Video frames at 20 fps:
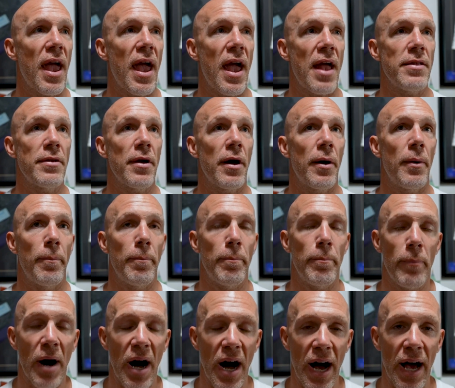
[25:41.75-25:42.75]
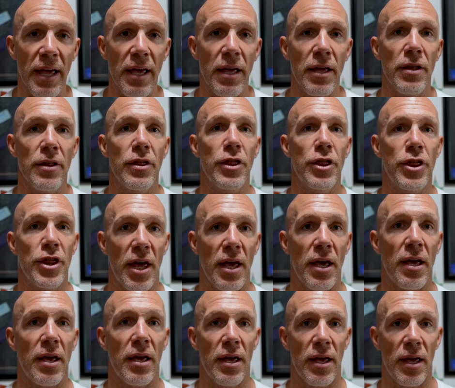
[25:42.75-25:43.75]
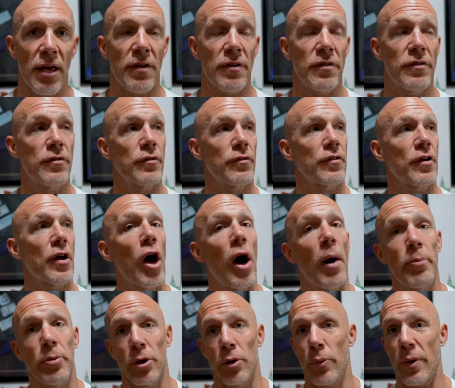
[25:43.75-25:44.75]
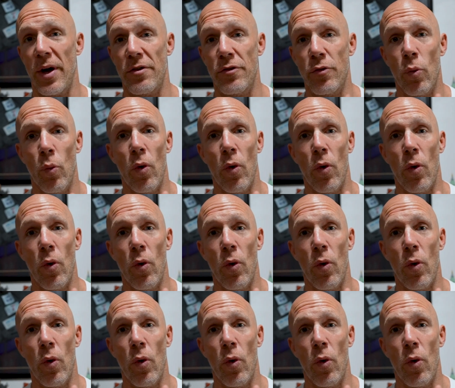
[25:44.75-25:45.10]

And my thing is, there's a couple of ways.